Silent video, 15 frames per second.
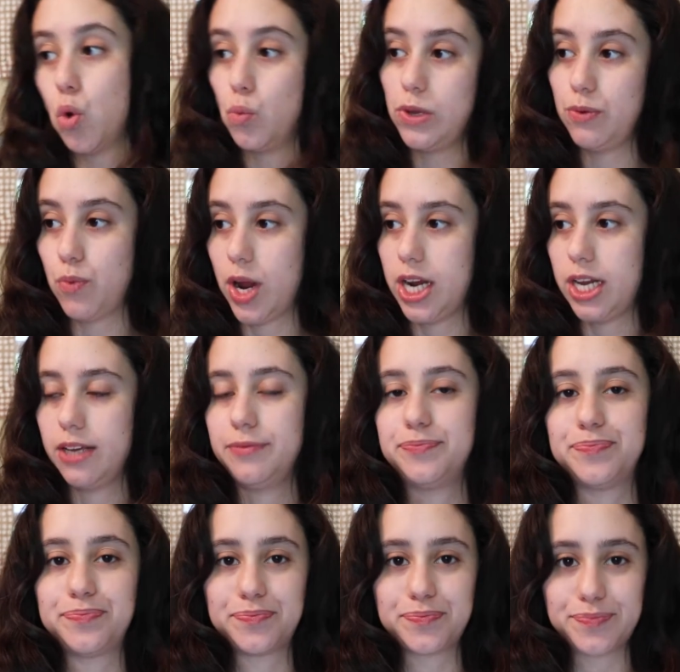We ready.
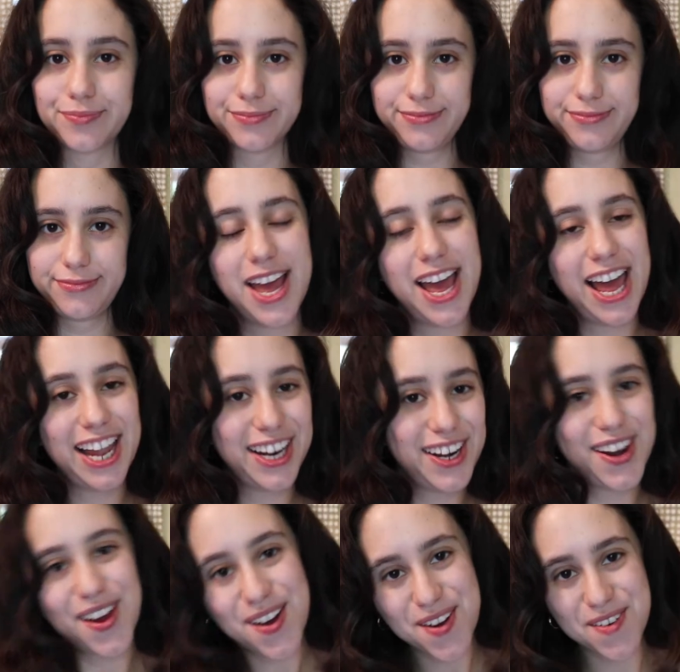
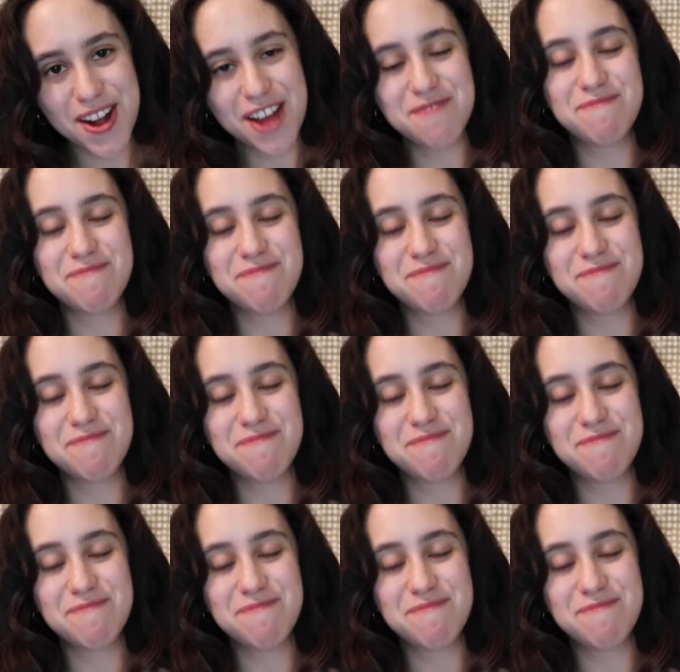Hello,